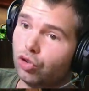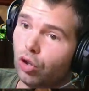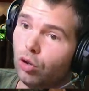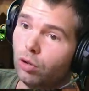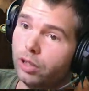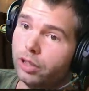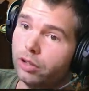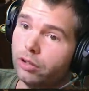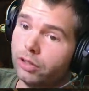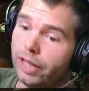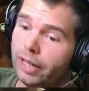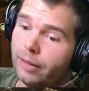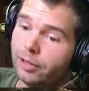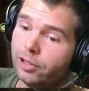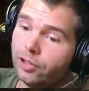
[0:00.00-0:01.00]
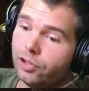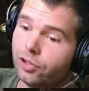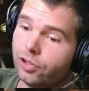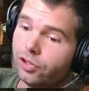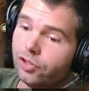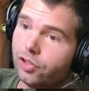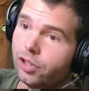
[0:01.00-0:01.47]
so little
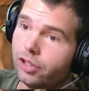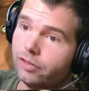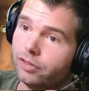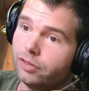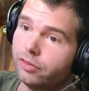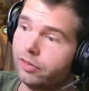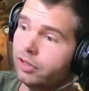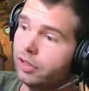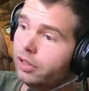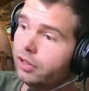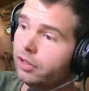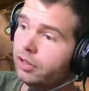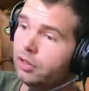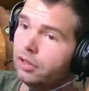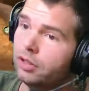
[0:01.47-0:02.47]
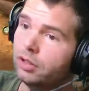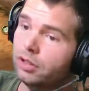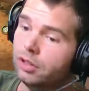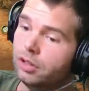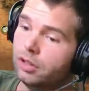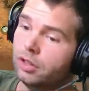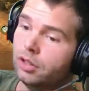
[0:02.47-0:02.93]
damage. It's not even fun.
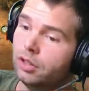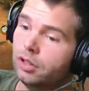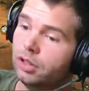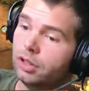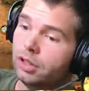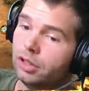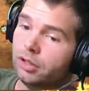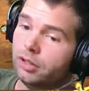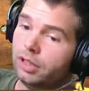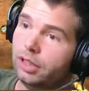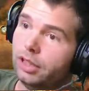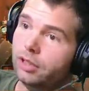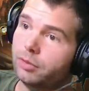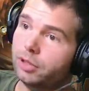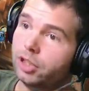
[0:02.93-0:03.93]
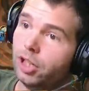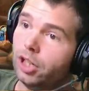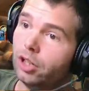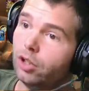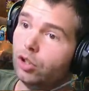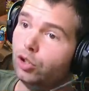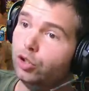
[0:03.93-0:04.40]
Alright, we
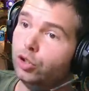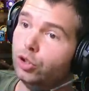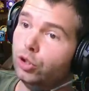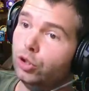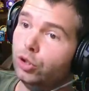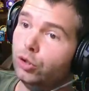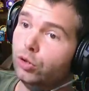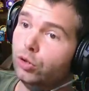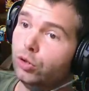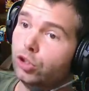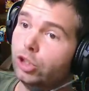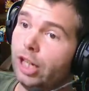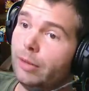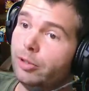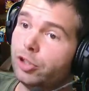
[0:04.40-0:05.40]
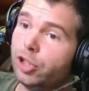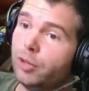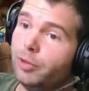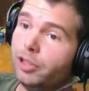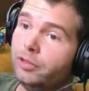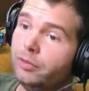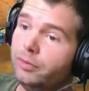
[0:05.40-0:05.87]
got a huge
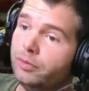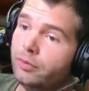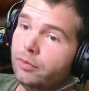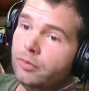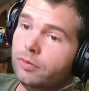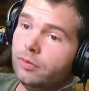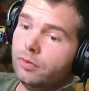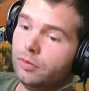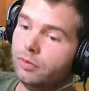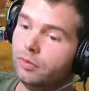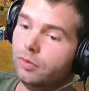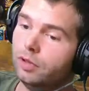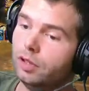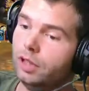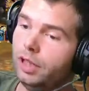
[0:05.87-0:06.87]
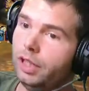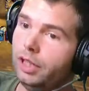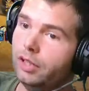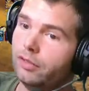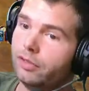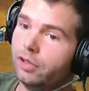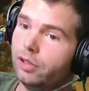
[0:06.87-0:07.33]
damage coming.
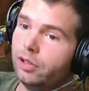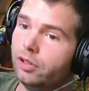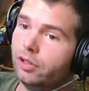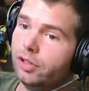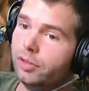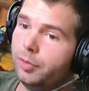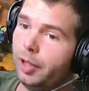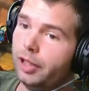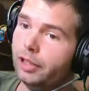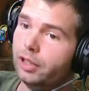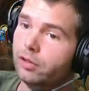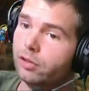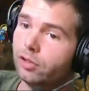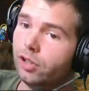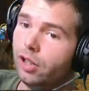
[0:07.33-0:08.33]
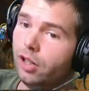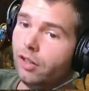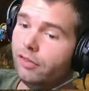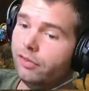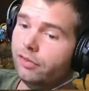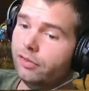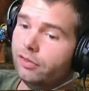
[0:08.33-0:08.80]
And of course his belly goes
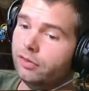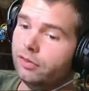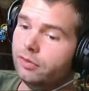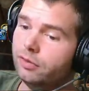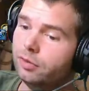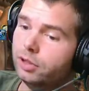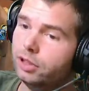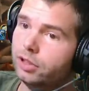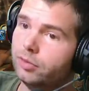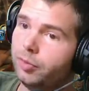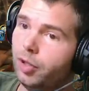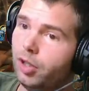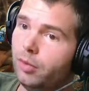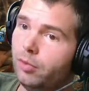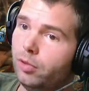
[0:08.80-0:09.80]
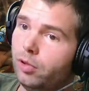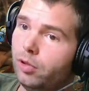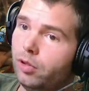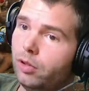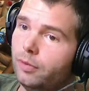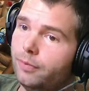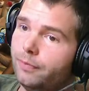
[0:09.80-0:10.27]
off with his
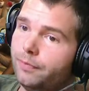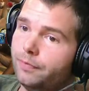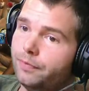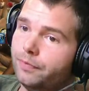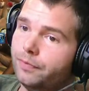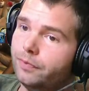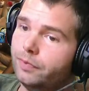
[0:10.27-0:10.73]
bubble.